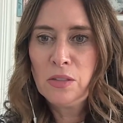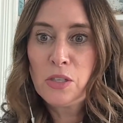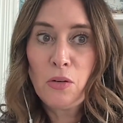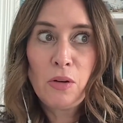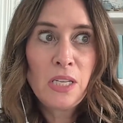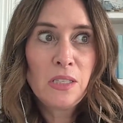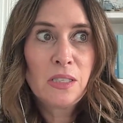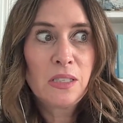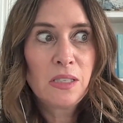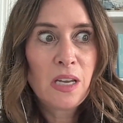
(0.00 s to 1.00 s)
So
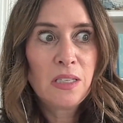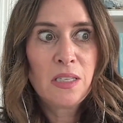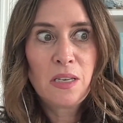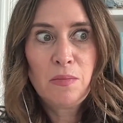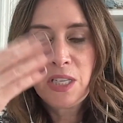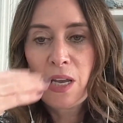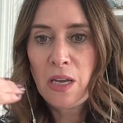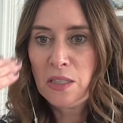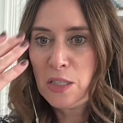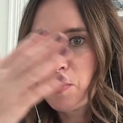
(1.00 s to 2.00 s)
it seems like
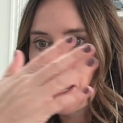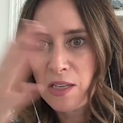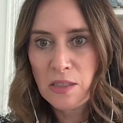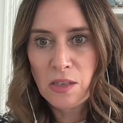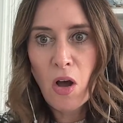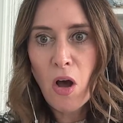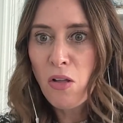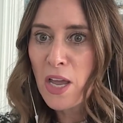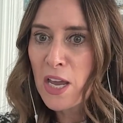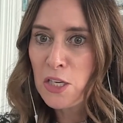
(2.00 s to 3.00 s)
it spans
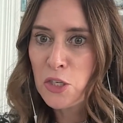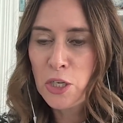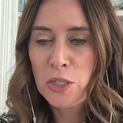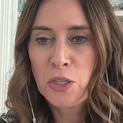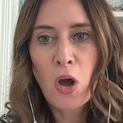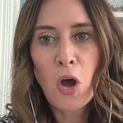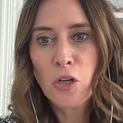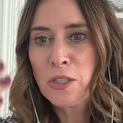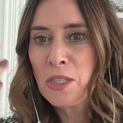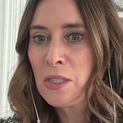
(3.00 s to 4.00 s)
all ages,
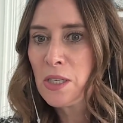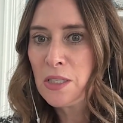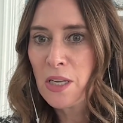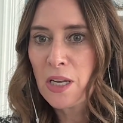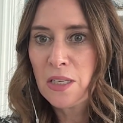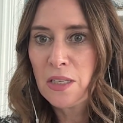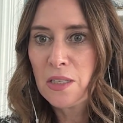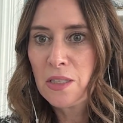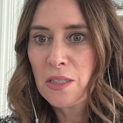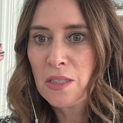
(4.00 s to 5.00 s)
all
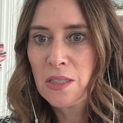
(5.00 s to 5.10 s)
diseases,